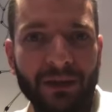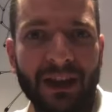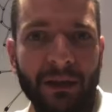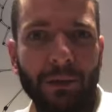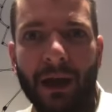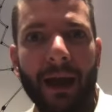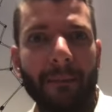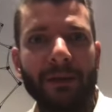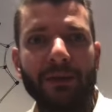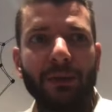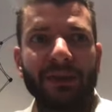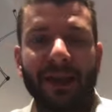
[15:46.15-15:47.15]
That's what
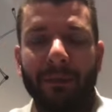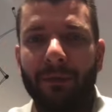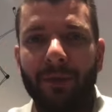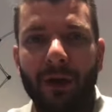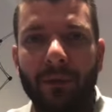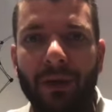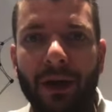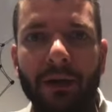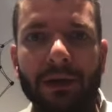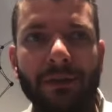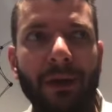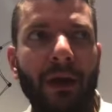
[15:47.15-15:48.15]
happens with some of our
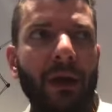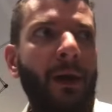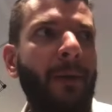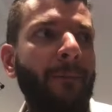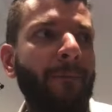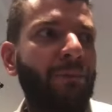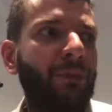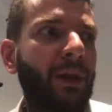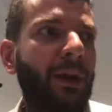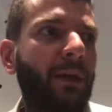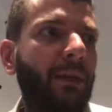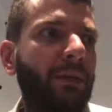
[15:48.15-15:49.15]
funnels where,
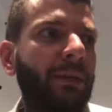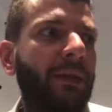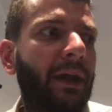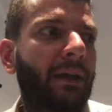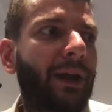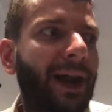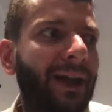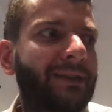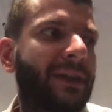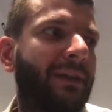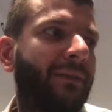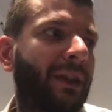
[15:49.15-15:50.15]
you know, our
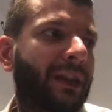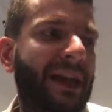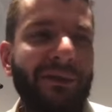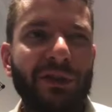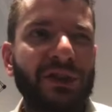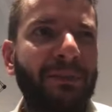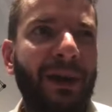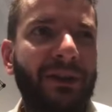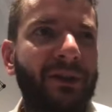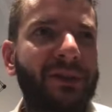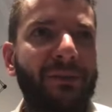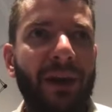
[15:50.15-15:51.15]
ads have like average metrics.